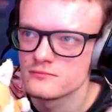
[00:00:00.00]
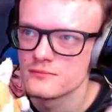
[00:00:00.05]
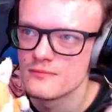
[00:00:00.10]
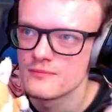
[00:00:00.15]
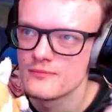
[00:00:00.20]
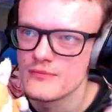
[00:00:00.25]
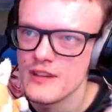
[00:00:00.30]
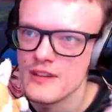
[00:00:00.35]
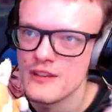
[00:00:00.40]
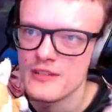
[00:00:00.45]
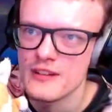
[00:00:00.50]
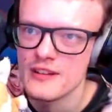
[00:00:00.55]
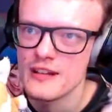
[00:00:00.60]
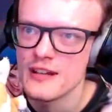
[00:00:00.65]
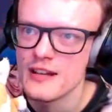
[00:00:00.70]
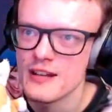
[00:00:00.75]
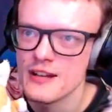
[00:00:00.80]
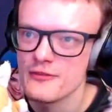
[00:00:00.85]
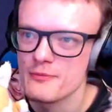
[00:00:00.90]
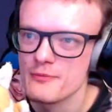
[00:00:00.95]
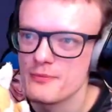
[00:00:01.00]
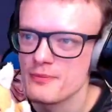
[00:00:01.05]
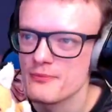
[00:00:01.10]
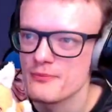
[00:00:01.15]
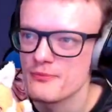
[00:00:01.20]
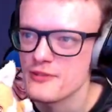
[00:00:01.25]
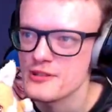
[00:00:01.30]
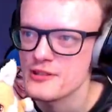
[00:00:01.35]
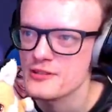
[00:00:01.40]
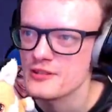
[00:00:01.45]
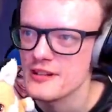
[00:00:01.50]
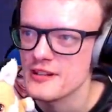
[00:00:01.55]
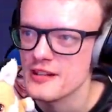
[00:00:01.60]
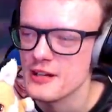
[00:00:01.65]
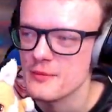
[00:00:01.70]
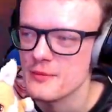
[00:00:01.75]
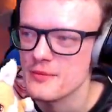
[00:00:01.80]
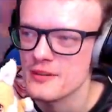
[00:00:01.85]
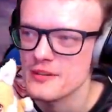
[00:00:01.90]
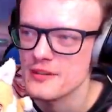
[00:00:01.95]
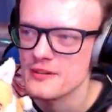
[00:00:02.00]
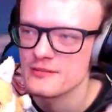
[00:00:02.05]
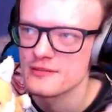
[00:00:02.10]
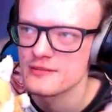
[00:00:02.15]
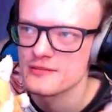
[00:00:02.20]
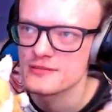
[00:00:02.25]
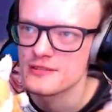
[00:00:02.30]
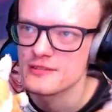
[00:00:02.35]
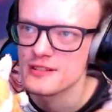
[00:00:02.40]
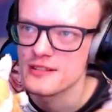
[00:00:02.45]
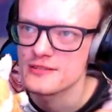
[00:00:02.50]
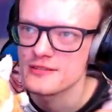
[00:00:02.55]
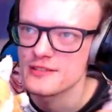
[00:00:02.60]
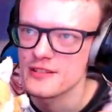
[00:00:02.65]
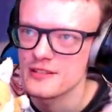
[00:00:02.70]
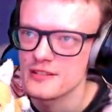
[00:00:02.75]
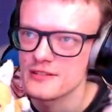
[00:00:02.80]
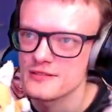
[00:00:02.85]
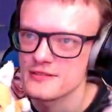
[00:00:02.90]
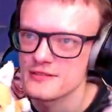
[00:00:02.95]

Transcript: You think that have pretty sure to help you? Dirty toad.